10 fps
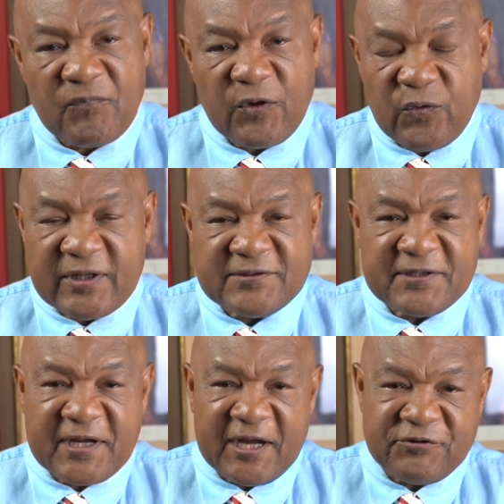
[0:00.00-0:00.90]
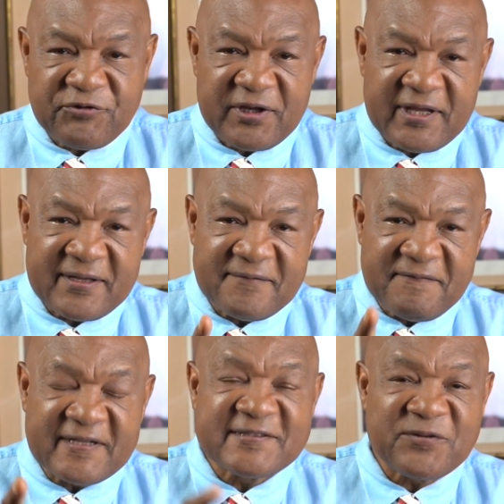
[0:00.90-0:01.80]
what is the country in
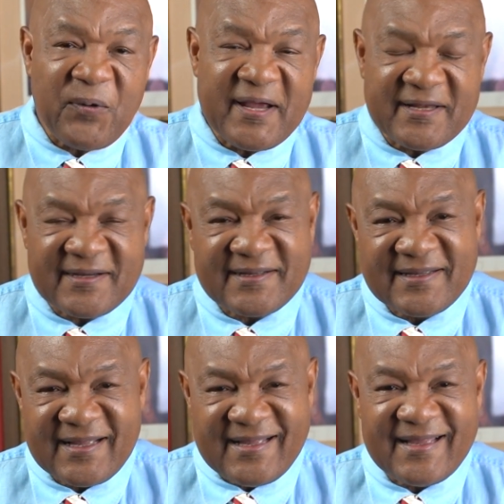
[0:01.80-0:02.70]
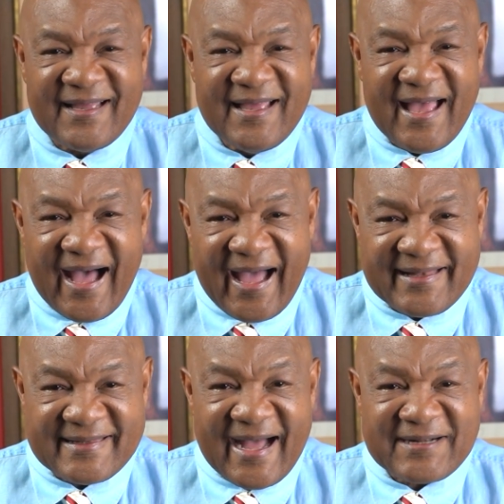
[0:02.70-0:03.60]
Venezuela. I
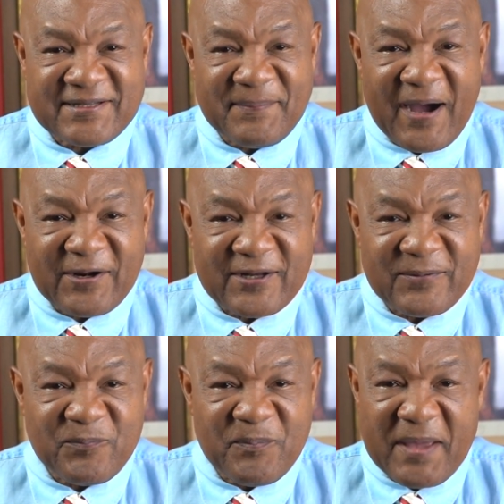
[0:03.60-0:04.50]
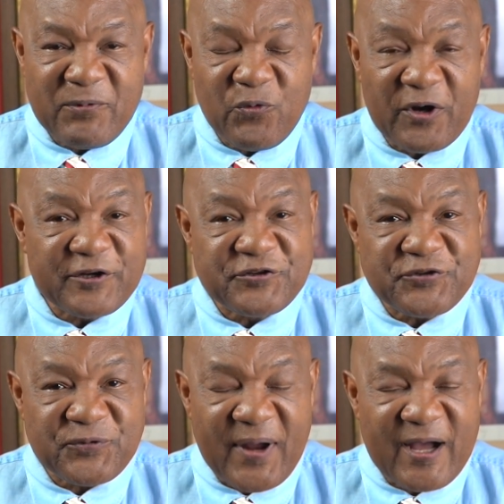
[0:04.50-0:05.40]
knocked him out in maybe 1 or
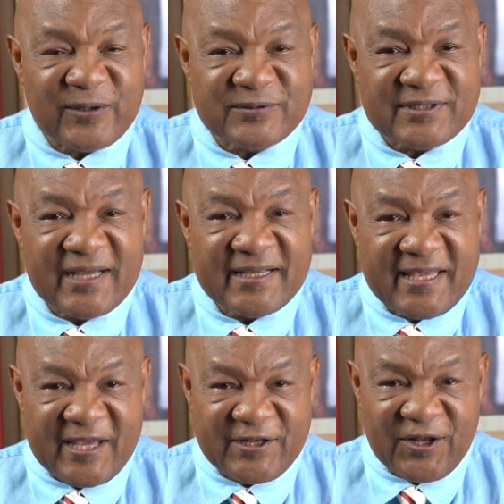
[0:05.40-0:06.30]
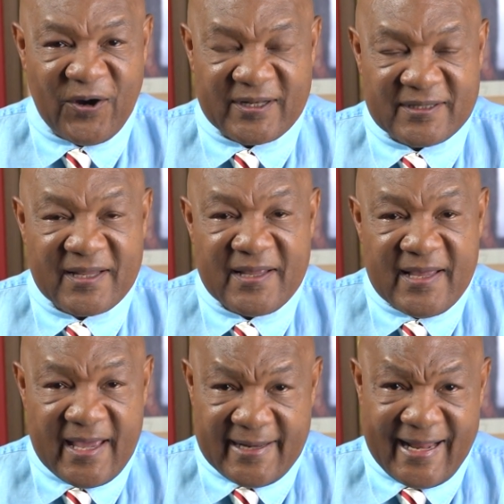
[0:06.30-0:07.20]
2 rounds, Ken Norton.
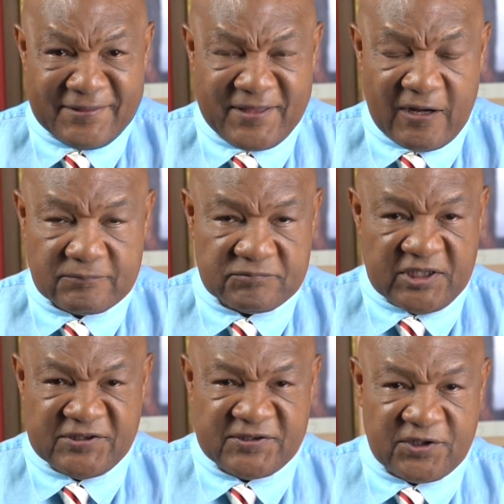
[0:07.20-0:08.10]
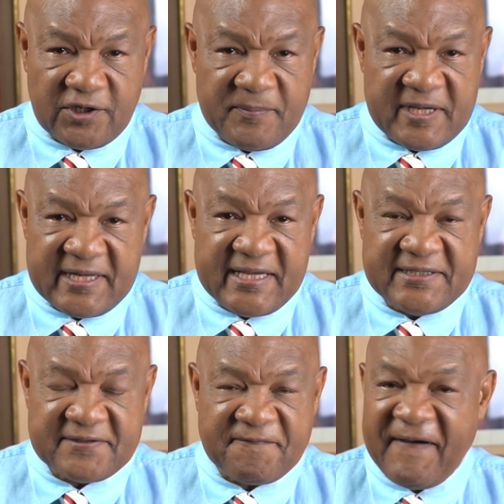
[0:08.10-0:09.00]
And I thought this is going to be an
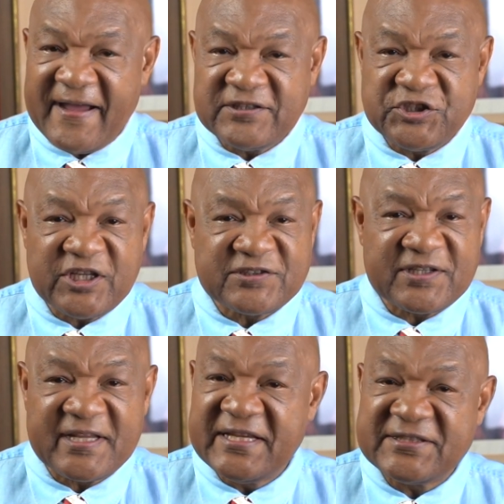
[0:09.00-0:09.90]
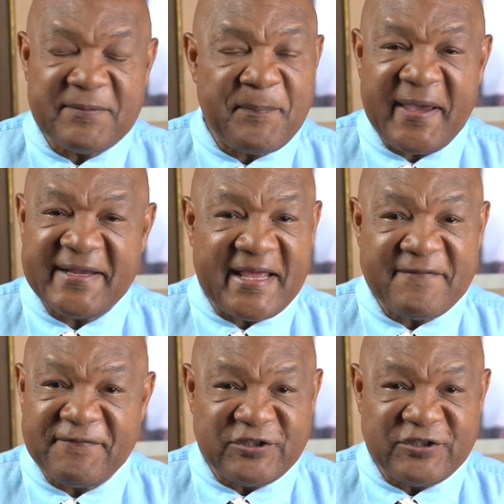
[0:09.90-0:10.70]
easy fight, just an easy payday for